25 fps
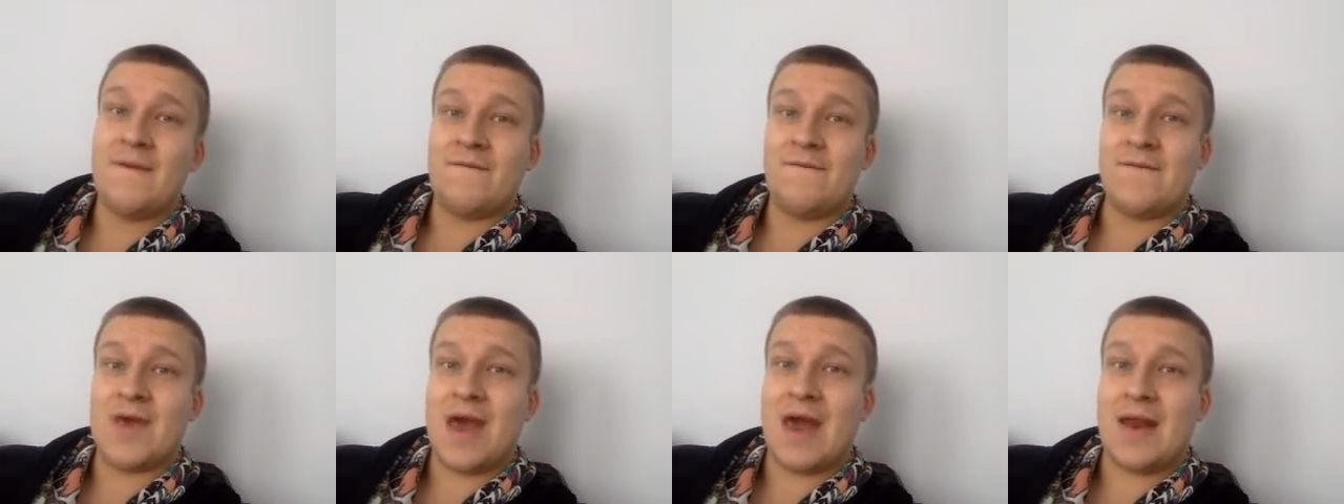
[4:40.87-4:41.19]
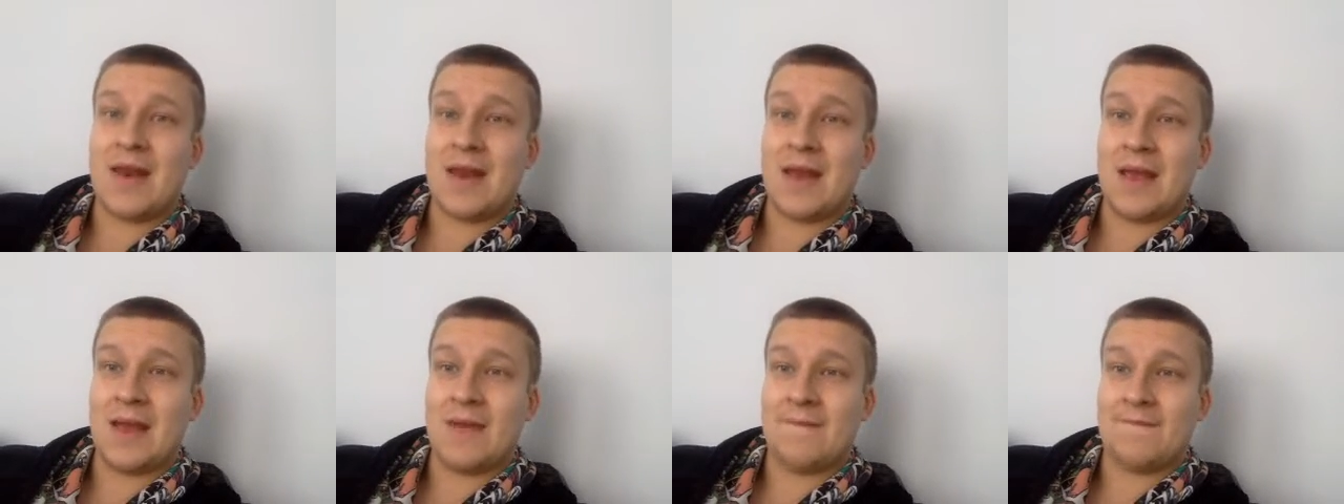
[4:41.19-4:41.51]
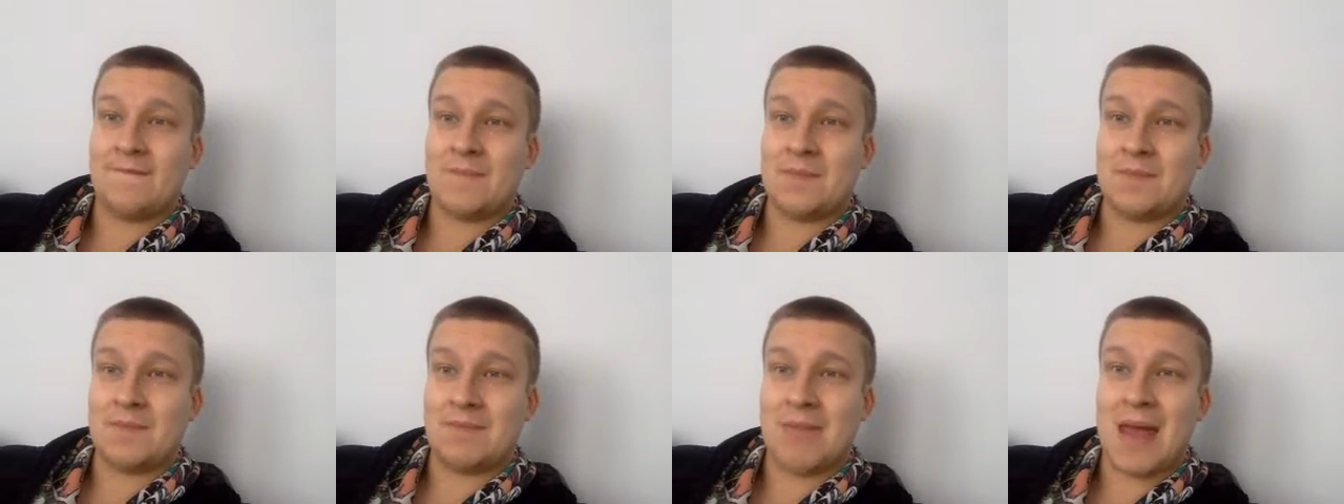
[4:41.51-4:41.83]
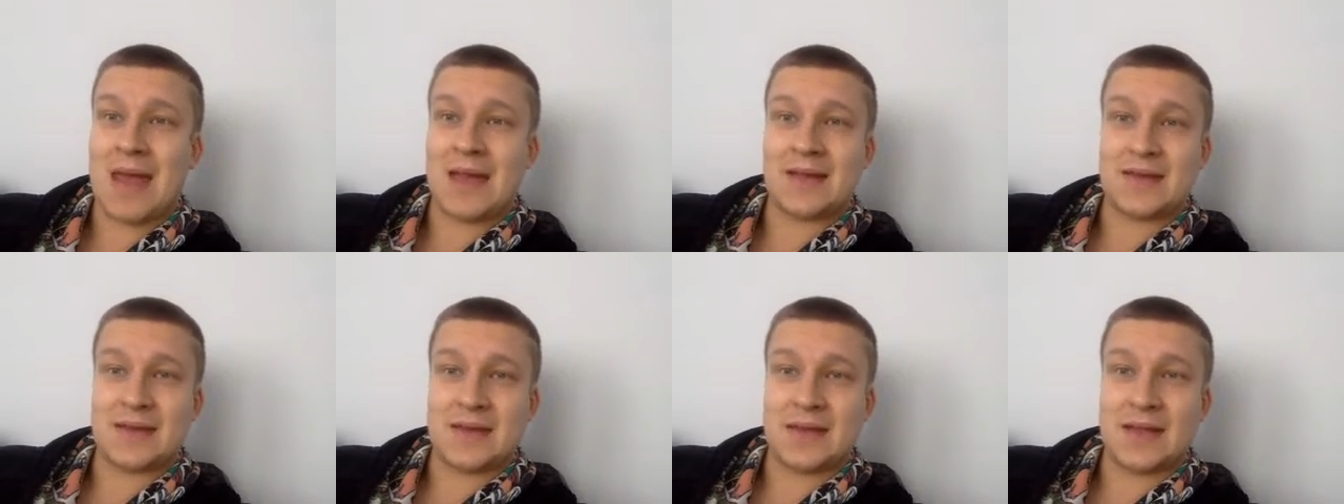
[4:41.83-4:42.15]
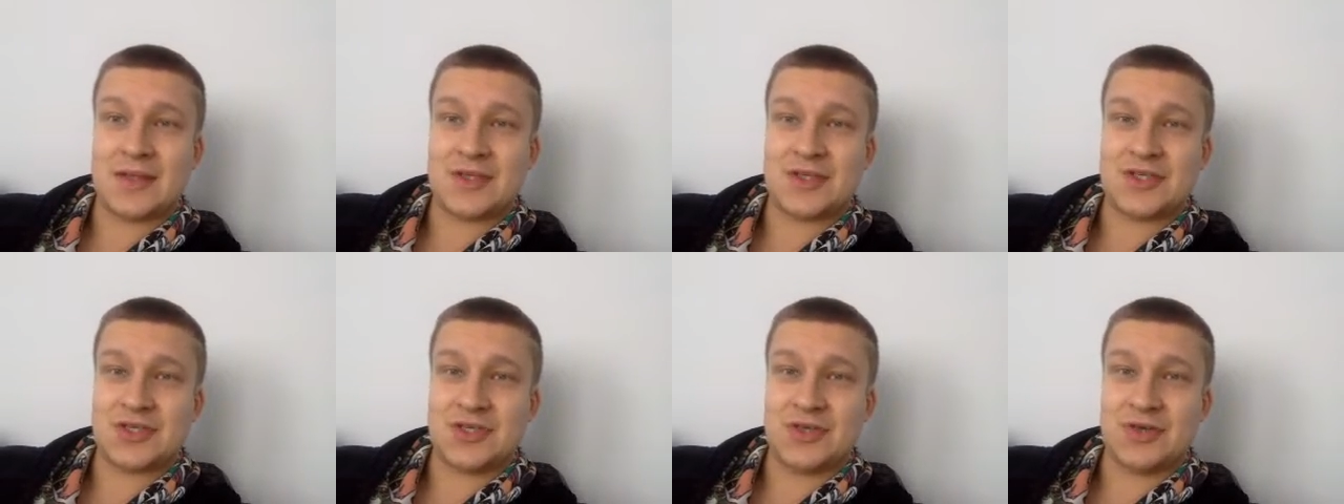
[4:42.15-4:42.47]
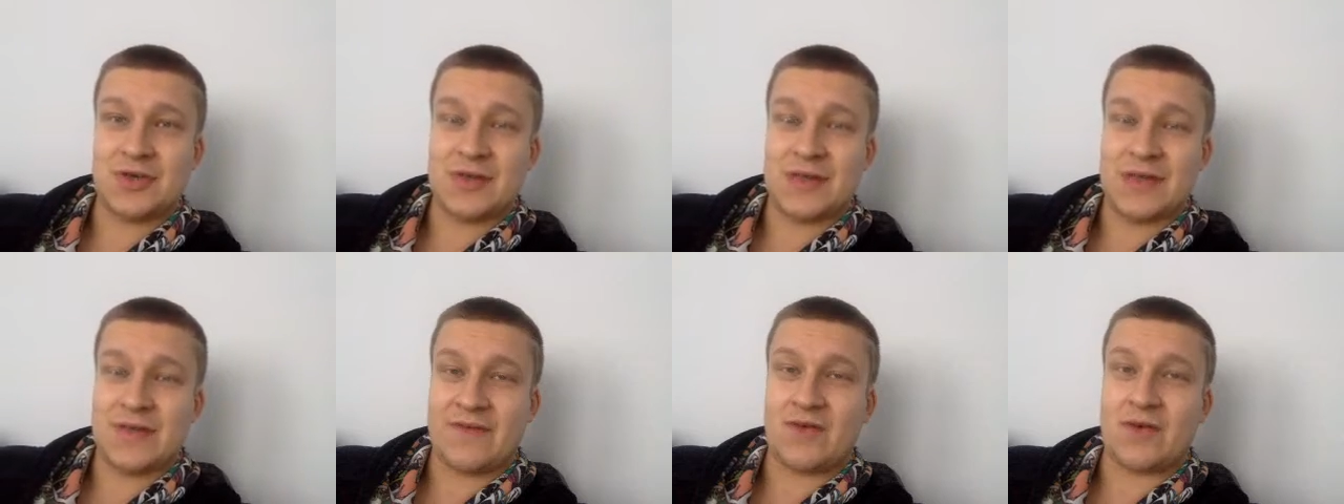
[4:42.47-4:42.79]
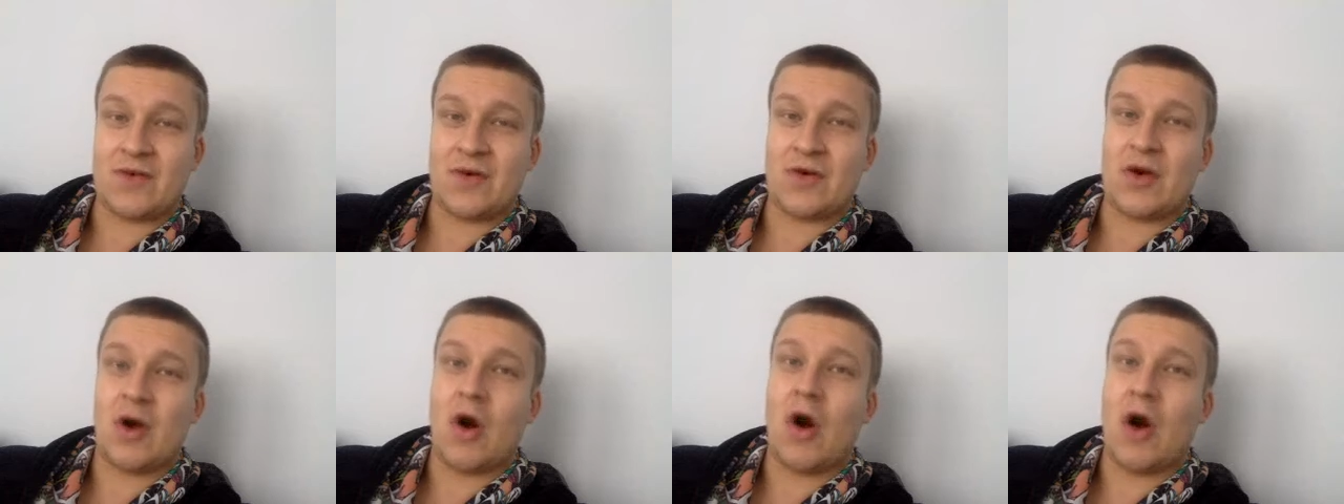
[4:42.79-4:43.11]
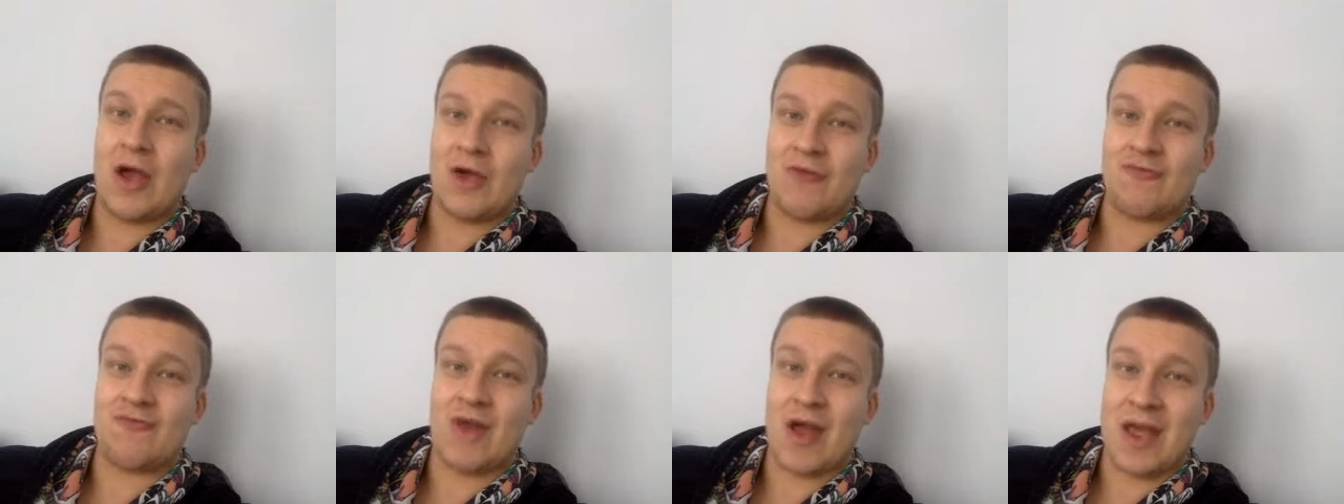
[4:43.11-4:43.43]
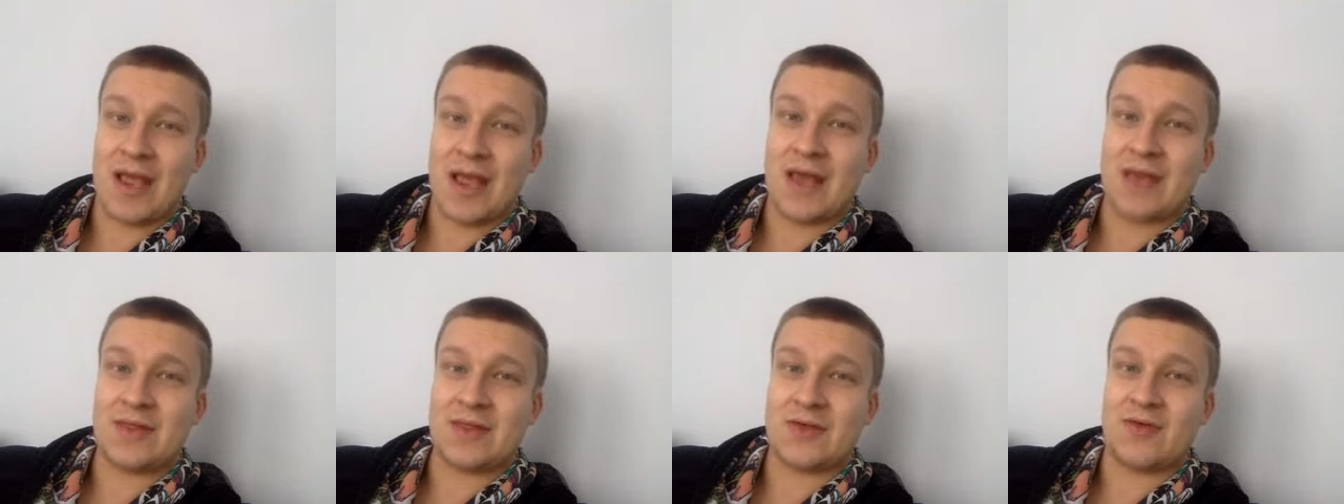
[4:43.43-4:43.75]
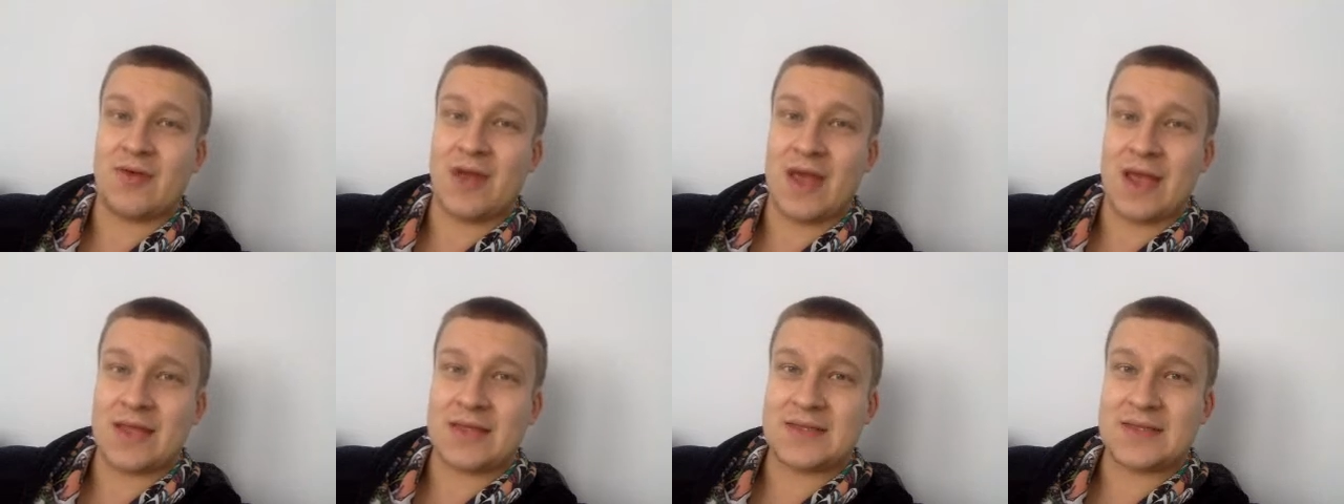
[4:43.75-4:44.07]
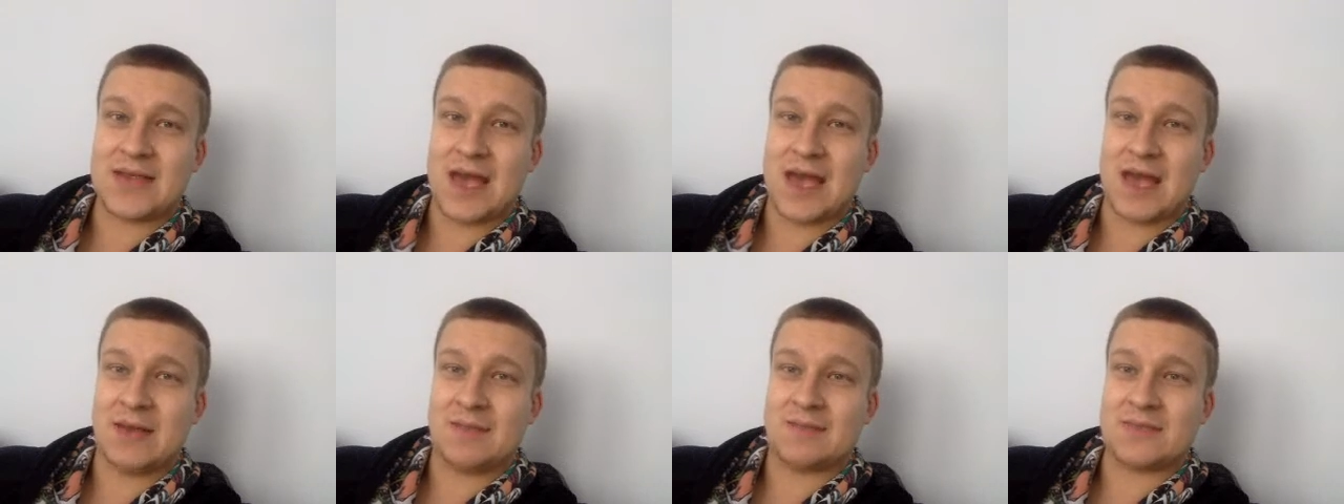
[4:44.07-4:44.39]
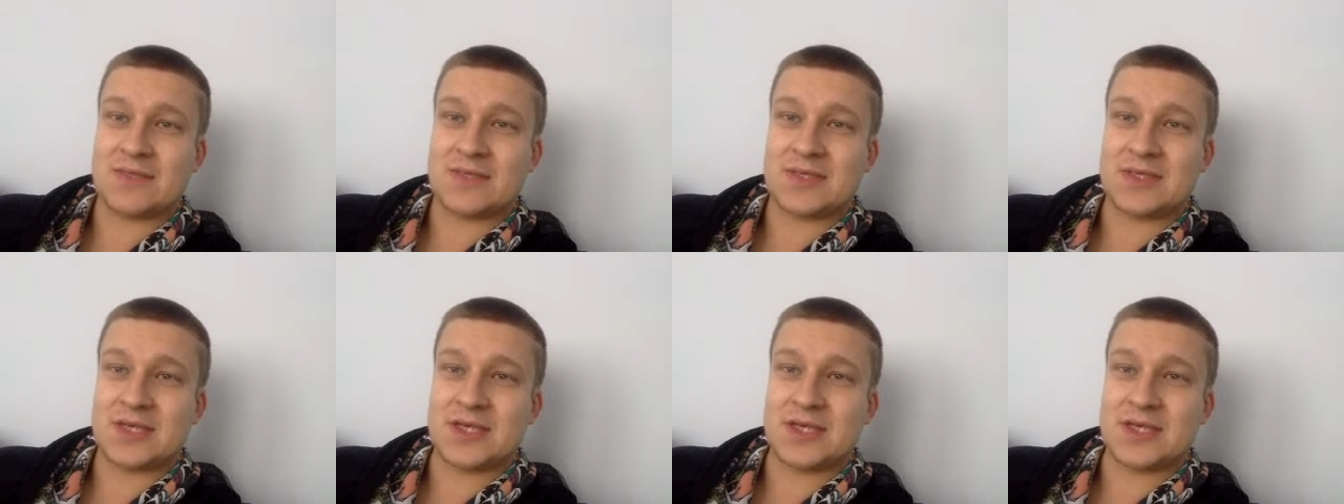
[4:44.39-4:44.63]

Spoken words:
very mentally astute and they've got it right at the right times,